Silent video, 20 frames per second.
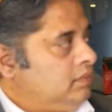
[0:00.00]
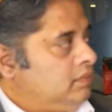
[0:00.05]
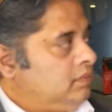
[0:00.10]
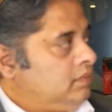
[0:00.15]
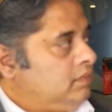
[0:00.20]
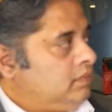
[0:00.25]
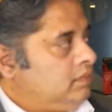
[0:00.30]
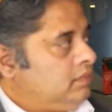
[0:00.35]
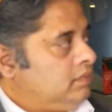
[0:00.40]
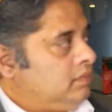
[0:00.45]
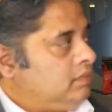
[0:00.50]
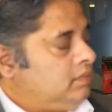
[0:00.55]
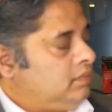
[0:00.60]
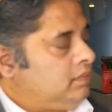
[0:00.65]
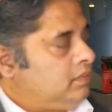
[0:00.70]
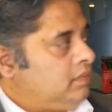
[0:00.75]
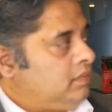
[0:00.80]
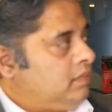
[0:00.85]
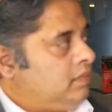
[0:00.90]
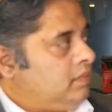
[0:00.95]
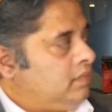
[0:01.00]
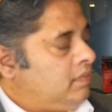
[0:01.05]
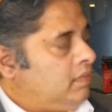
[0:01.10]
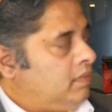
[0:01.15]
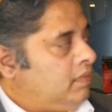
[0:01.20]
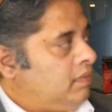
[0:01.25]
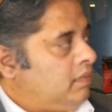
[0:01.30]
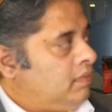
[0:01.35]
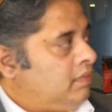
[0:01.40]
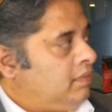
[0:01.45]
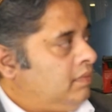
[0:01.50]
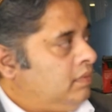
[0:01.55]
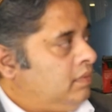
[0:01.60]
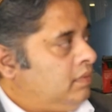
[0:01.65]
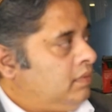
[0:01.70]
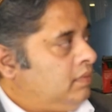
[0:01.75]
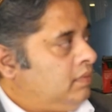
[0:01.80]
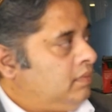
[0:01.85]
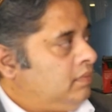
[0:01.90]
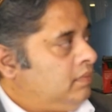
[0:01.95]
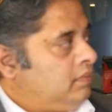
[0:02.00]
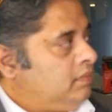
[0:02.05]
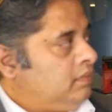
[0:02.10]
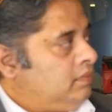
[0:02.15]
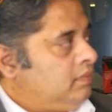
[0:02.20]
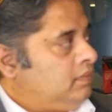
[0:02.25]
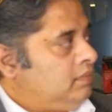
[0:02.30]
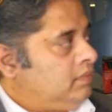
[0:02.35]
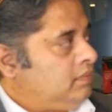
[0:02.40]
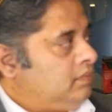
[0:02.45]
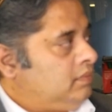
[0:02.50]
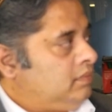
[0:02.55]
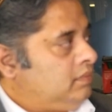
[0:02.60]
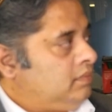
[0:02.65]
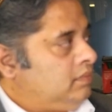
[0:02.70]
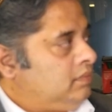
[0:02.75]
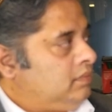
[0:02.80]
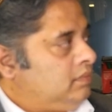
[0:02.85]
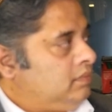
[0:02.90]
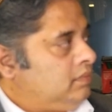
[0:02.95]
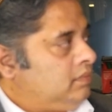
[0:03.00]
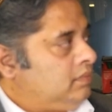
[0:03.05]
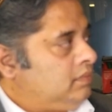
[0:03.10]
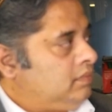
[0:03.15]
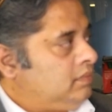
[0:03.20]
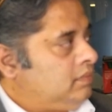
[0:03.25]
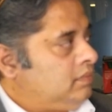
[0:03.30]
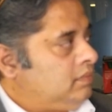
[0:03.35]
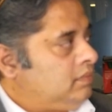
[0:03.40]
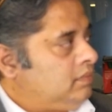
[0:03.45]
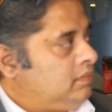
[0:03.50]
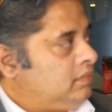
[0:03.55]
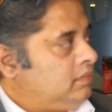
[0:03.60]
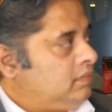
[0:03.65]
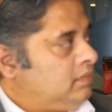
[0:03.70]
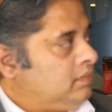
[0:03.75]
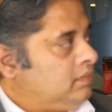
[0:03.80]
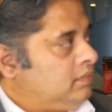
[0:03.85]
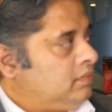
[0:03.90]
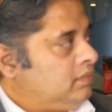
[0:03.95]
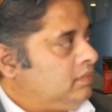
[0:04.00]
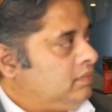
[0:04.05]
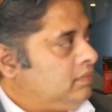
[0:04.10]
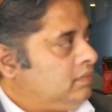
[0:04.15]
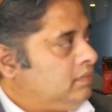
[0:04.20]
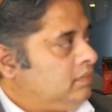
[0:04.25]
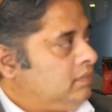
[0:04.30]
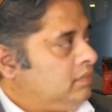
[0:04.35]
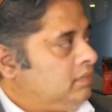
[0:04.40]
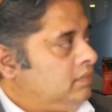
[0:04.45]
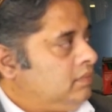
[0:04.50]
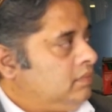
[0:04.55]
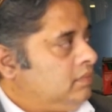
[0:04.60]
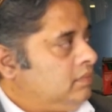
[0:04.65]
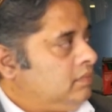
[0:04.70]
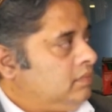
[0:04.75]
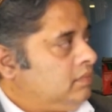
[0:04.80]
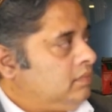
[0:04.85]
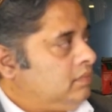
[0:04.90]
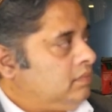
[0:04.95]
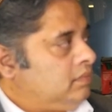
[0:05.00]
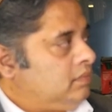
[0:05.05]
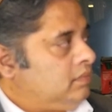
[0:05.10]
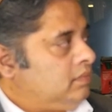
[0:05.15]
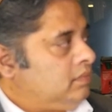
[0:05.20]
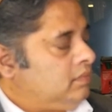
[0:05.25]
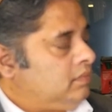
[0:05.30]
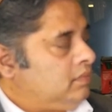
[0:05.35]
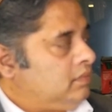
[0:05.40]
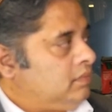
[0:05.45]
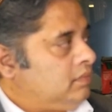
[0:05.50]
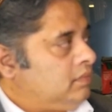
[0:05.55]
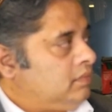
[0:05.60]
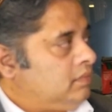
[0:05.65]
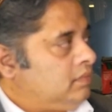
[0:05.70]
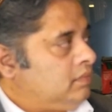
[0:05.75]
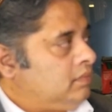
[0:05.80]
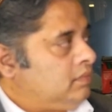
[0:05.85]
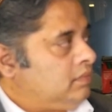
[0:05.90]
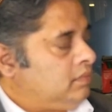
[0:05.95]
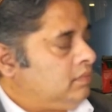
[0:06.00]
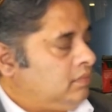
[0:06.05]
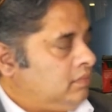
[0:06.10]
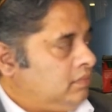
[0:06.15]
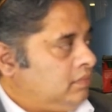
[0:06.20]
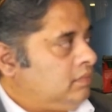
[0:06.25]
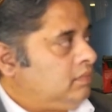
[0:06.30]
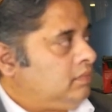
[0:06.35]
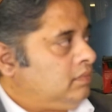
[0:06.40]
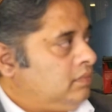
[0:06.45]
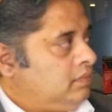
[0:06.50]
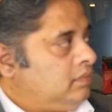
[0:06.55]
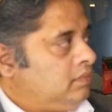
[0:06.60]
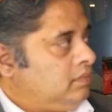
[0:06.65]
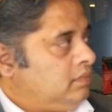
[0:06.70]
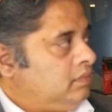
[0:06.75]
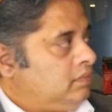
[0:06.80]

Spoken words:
[no speech]